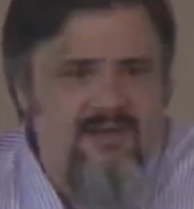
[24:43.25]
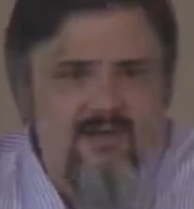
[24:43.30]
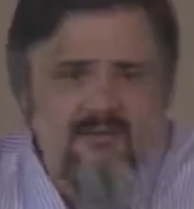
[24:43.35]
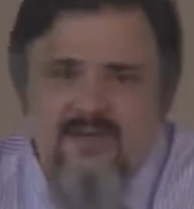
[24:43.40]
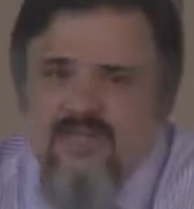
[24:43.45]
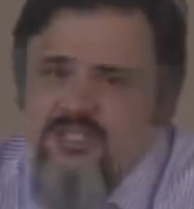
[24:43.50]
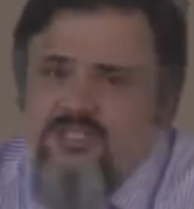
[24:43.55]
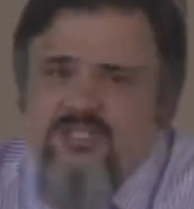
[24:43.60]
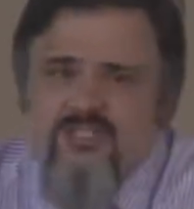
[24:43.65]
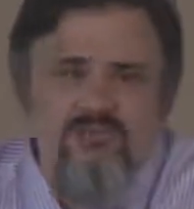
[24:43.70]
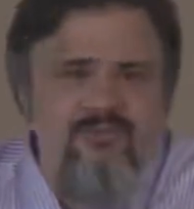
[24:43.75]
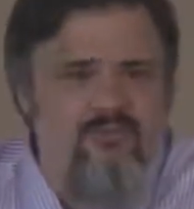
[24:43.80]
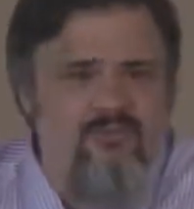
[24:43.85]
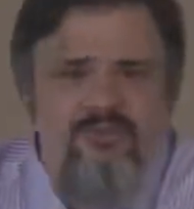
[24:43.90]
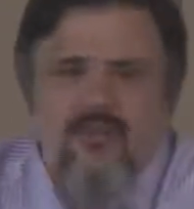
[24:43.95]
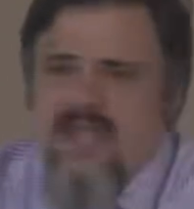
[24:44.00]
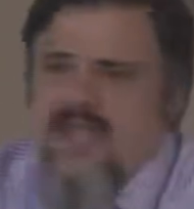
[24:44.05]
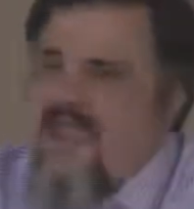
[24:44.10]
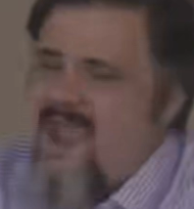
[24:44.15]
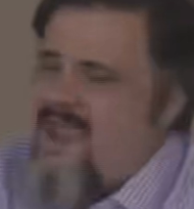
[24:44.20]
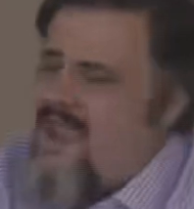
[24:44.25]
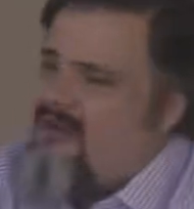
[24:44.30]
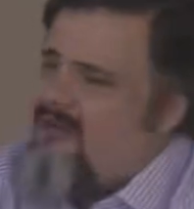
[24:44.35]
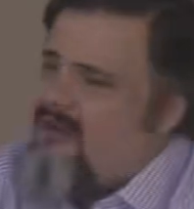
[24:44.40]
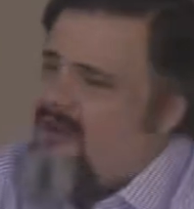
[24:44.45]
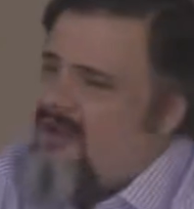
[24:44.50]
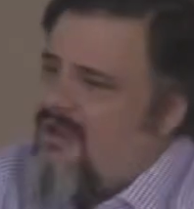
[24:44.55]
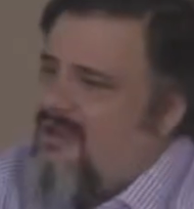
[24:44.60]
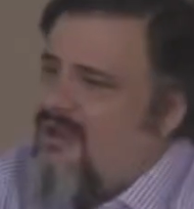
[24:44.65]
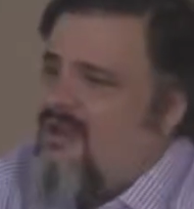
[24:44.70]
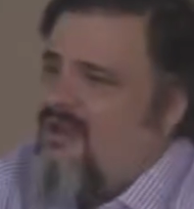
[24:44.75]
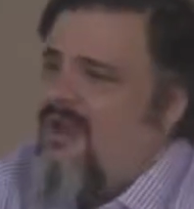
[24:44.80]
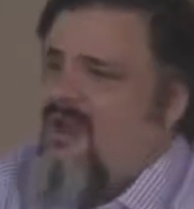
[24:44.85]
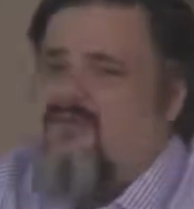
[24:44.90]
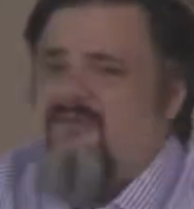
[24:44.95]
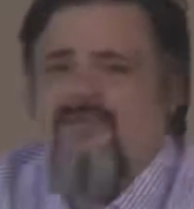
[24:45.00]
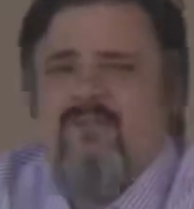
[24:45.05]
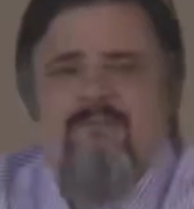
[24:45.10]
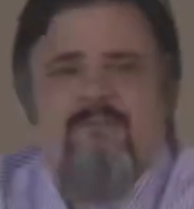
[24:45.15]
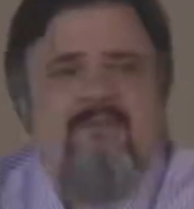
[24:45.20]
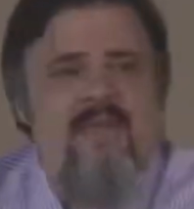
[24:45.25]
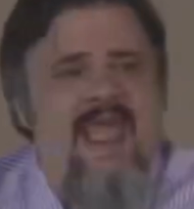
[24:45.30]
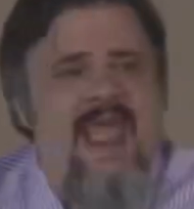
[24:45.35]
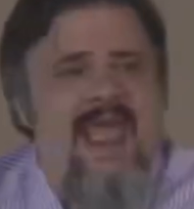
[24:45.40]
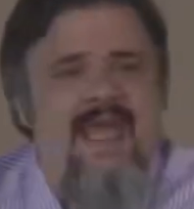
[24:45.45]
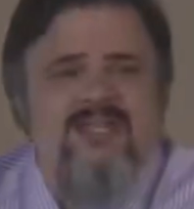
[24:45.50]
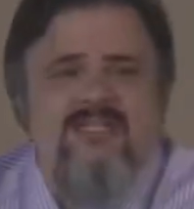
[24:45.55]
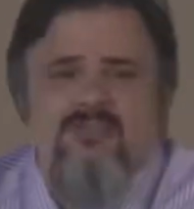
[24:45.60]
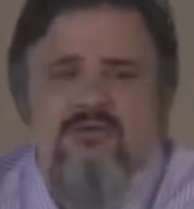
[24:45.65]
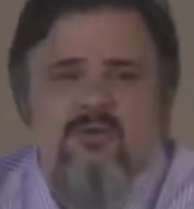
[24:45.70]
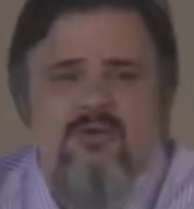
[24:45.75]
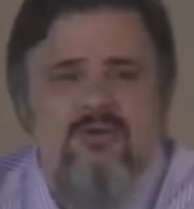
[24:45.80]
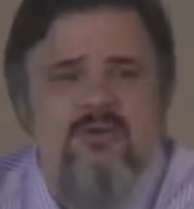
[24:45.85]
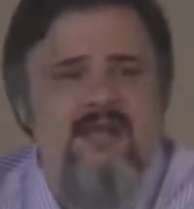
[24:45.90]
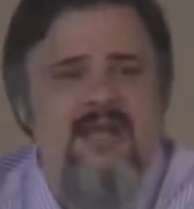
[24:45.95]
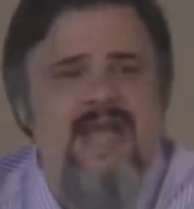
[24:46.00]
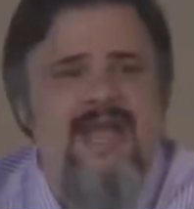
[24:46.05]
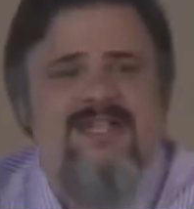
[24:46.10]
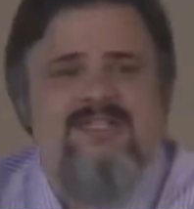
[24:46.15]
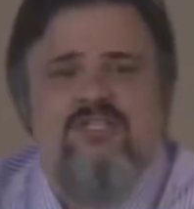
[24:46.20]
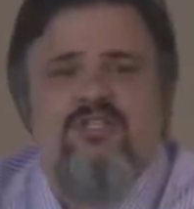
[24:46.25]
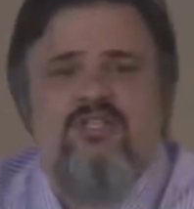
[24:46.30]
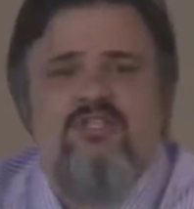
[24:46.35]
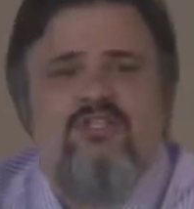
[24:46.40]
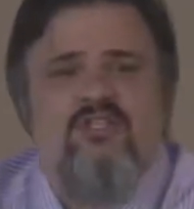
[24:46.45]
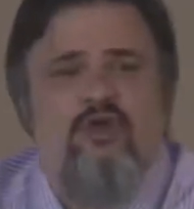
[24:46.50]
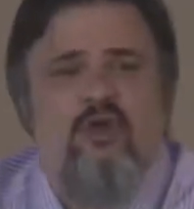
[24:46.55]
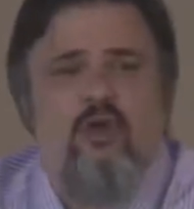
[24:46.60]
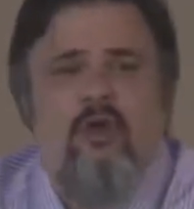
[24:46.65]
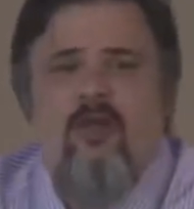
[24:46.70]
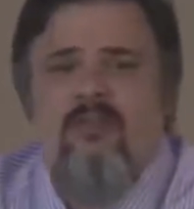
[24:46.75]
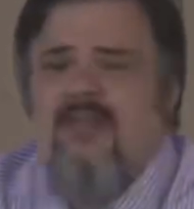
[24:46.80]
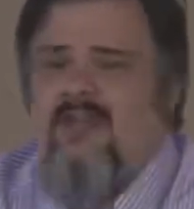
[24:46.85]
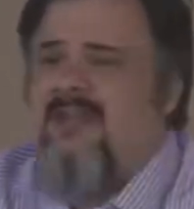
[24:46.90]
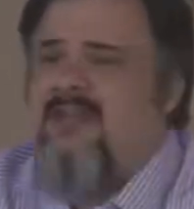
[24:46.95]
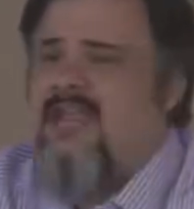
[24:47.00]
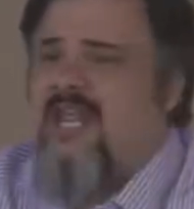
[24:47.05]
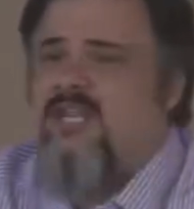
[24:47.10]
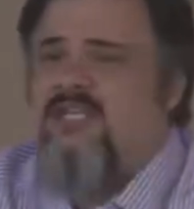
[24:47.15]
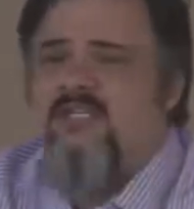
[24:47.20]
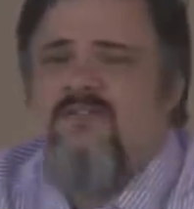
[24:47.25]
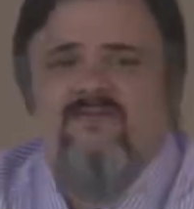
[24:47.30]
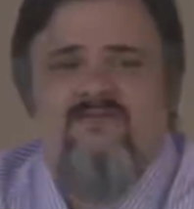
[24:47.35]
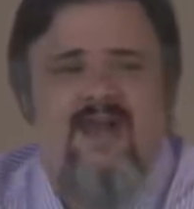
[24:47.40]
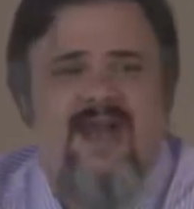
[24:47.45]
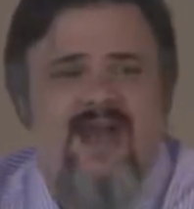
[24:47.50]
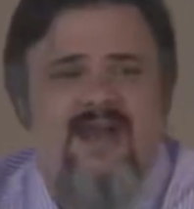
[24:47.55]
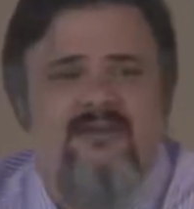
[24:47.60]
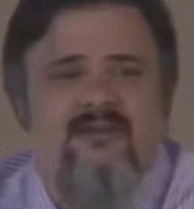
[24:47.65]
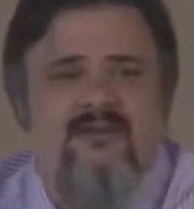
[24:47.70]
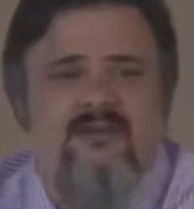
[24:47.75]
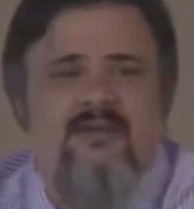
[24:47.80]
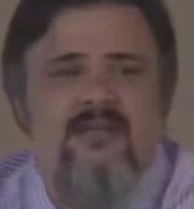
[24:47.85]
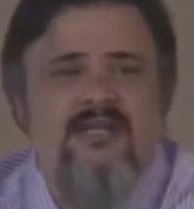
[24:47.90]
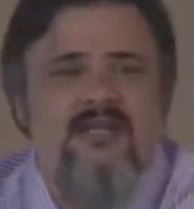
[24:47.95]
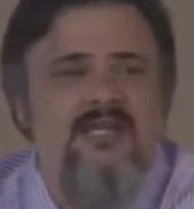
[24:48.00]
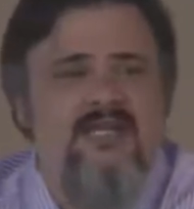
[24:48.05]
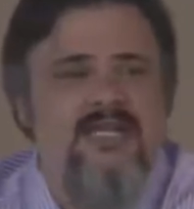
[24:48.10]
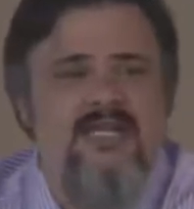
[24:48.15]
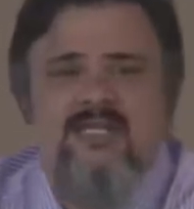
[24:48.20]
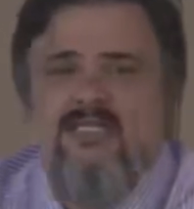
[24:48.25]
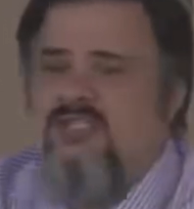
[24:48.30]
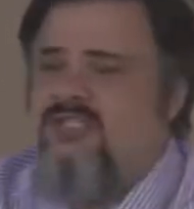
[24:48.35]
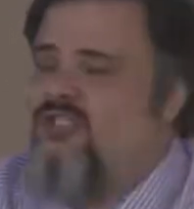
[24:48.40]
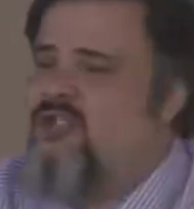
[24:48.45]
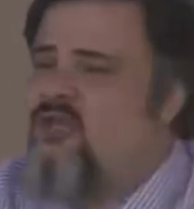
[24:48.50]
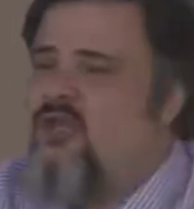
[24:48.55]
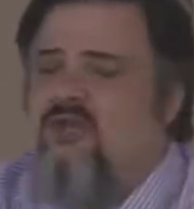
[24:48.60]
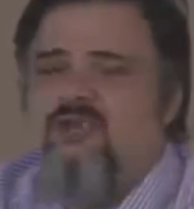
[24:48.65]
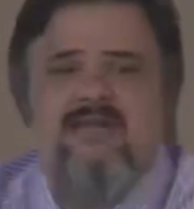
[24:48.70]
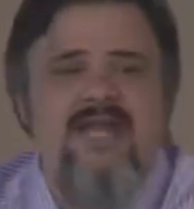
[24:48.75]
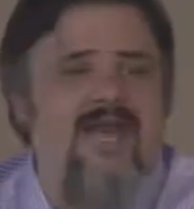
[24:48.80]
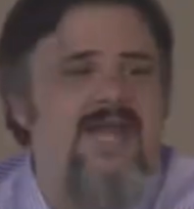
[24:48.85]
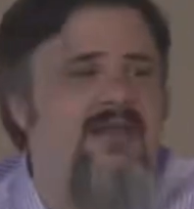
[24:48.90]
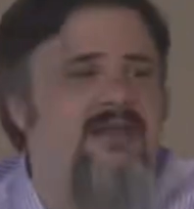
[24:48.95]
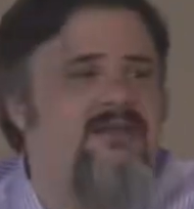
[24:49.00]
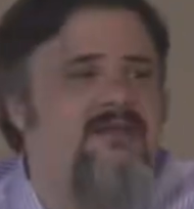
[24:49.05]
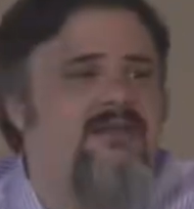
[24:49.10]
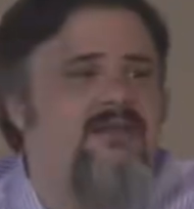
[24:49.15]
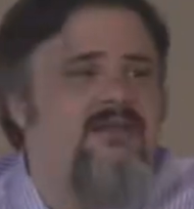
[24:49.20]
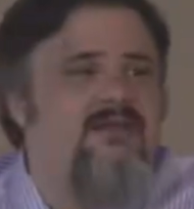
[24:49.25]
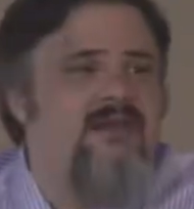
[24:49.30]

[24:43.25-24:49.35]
We sh- the era of the password as a sole authentication factor is so dead